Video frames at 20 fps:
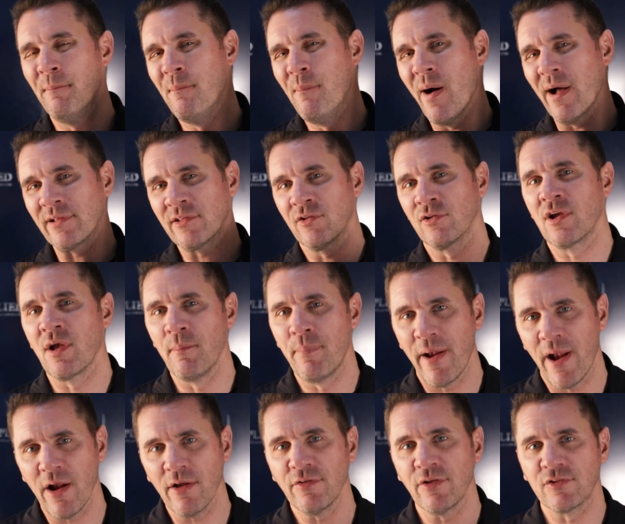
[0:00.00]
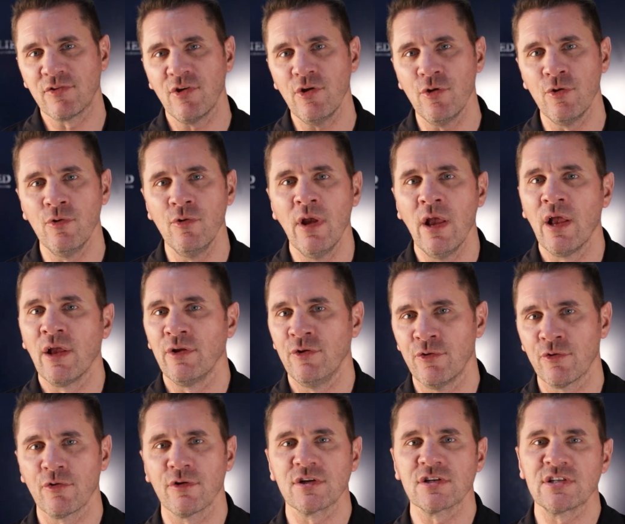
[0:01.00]
But to compare the two,
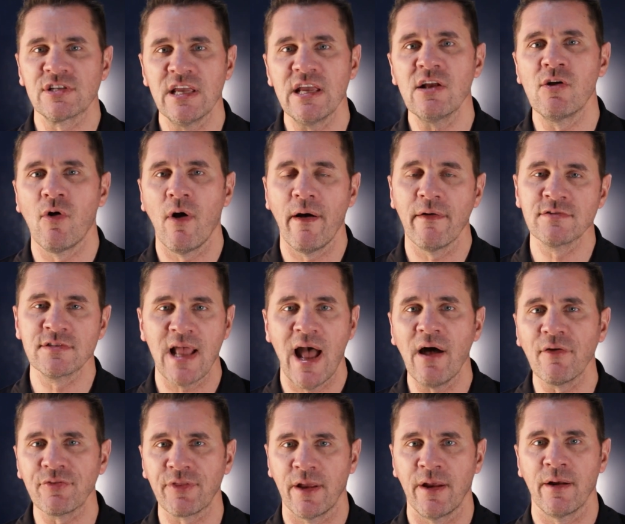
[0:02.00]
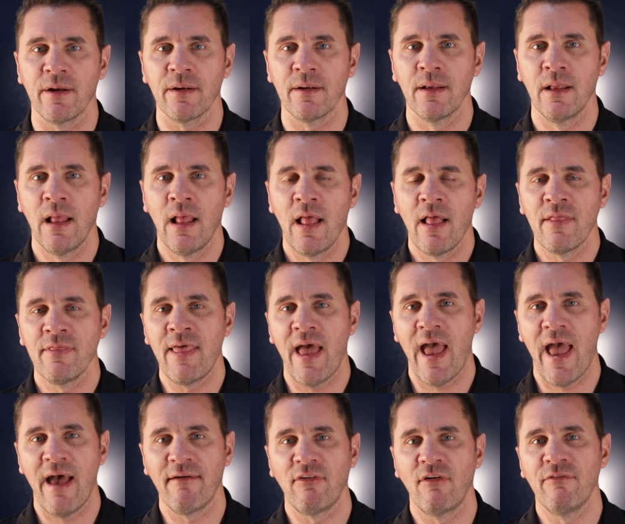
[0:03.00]
you're going to see gloves out there that
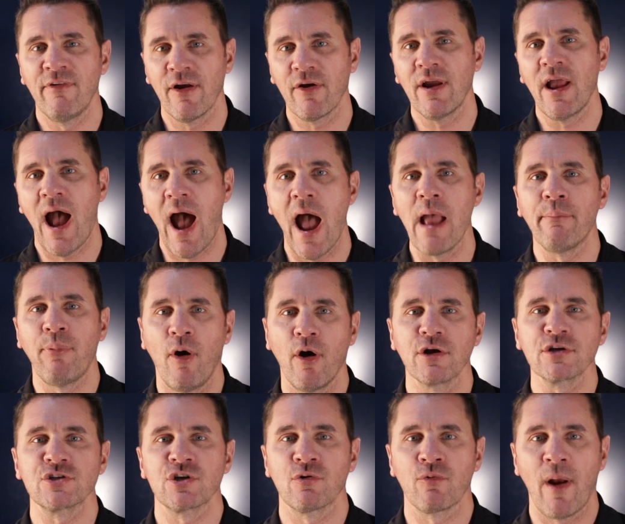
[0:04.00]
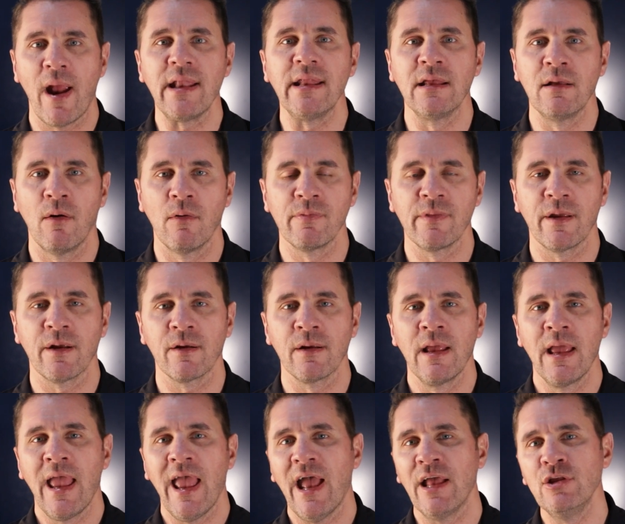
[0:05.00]
have a very high puncture rating on there.
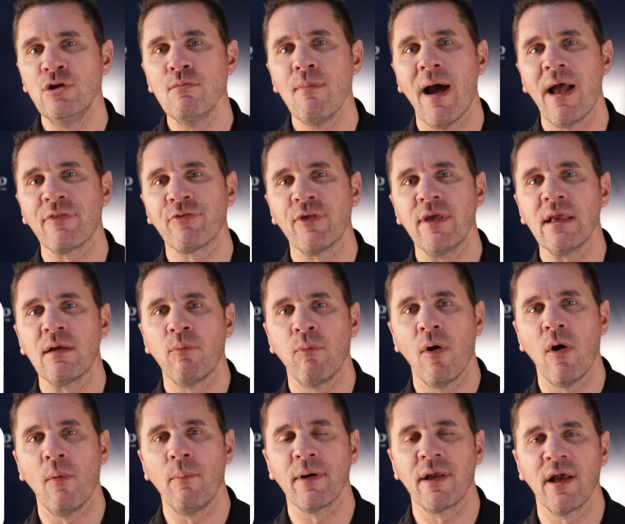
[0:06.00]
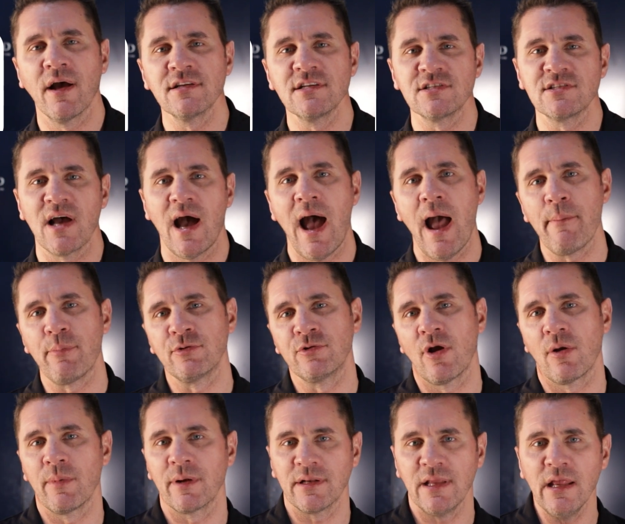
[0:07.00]
And you might think, well, because it's a
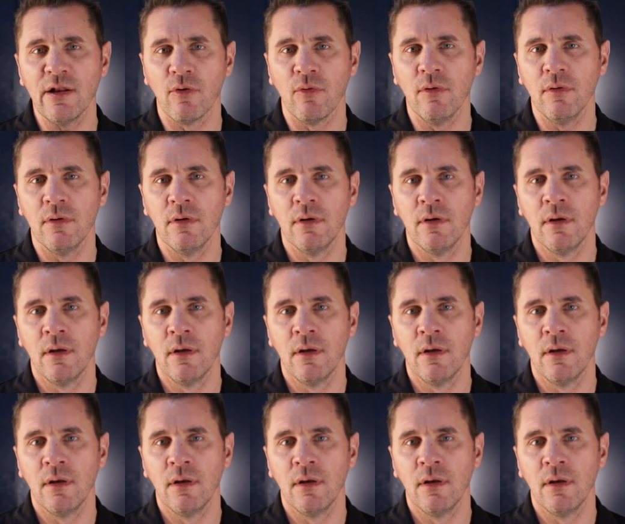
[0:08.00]
hypodermic needle,